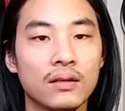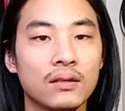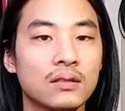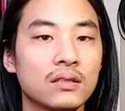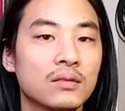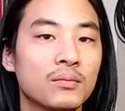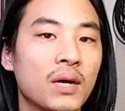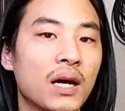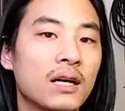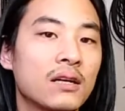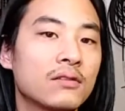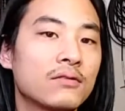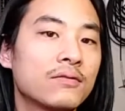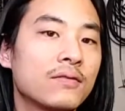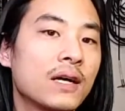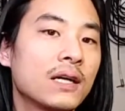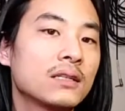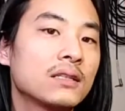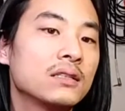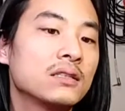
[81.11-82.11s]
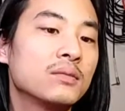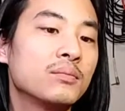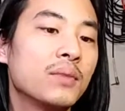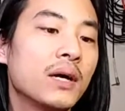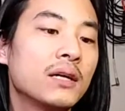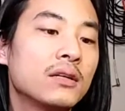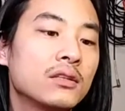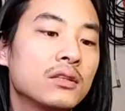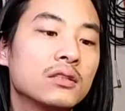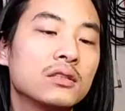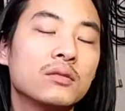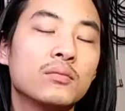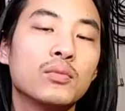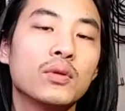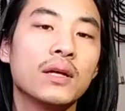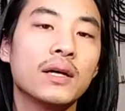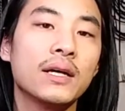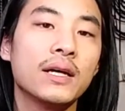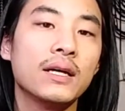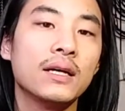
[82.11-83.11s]
As a matter of fact, it's better to
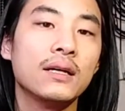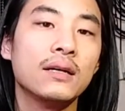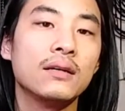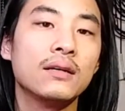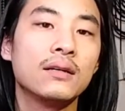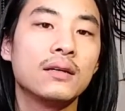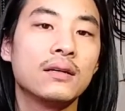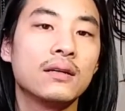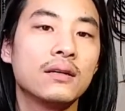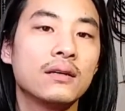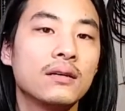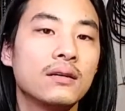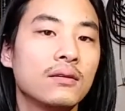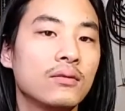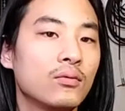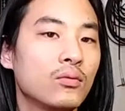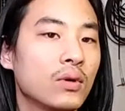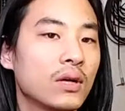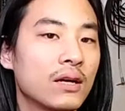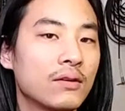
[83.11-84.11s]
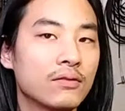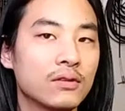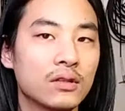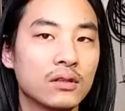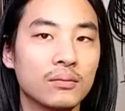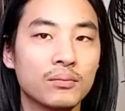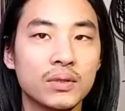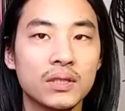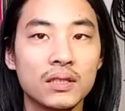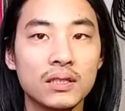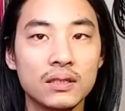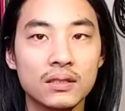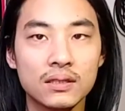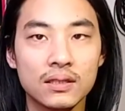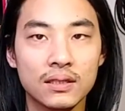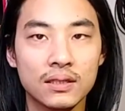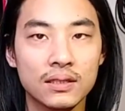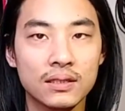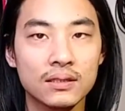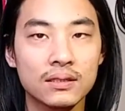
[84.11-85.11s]
play whatever piece
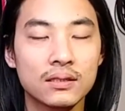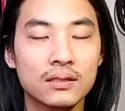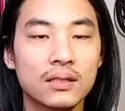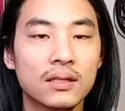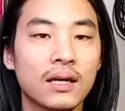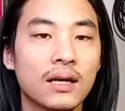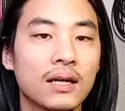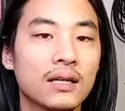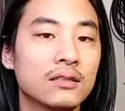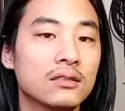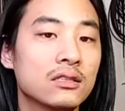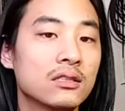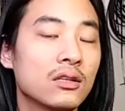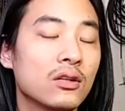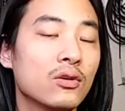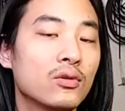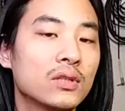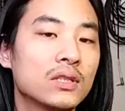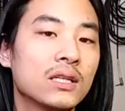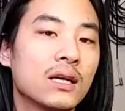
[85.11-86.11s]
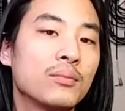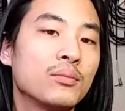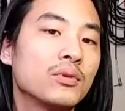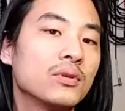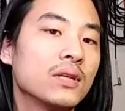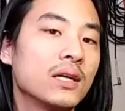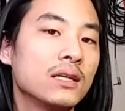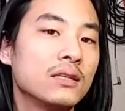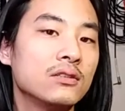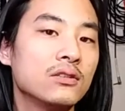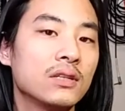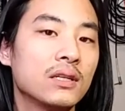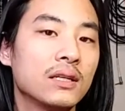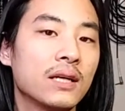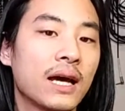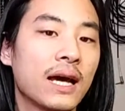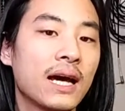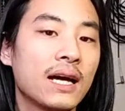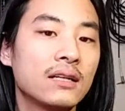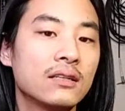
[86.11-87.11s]
it is at a slower tempo that you can
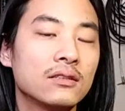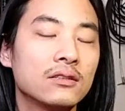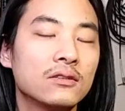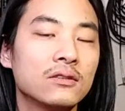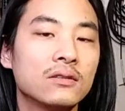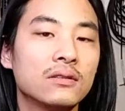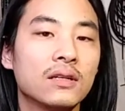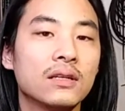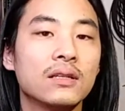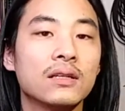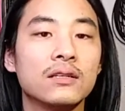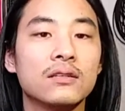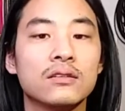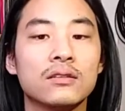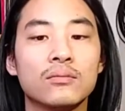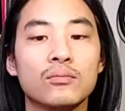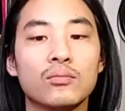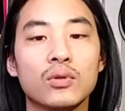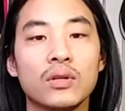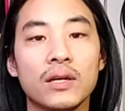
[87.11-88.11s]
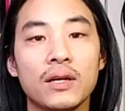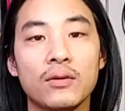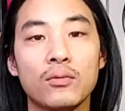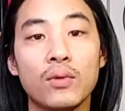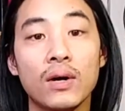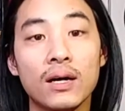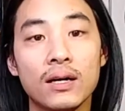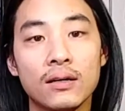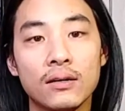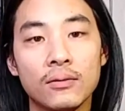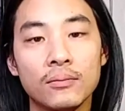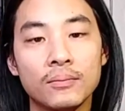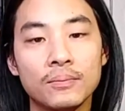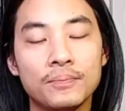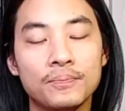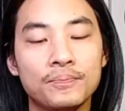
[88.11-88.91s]
handle and that you can play well,